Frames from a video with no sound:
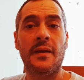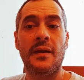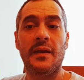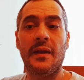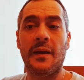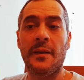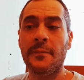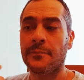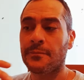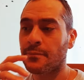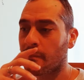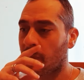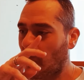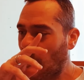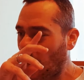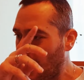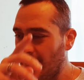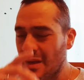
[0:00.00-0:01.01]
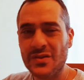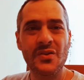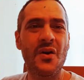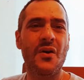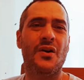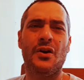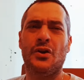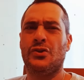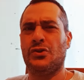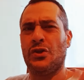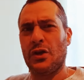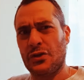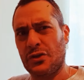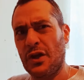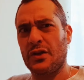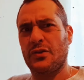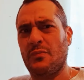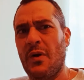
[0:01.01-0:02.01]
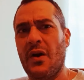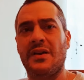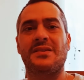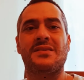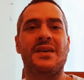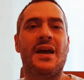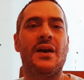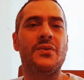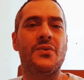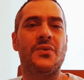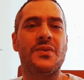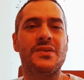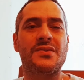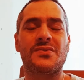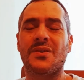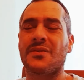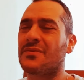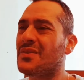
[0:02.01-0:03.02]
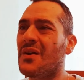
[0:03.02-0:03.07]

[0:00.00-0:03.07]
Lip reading: Yeah, it's not success mindset and all this stuff.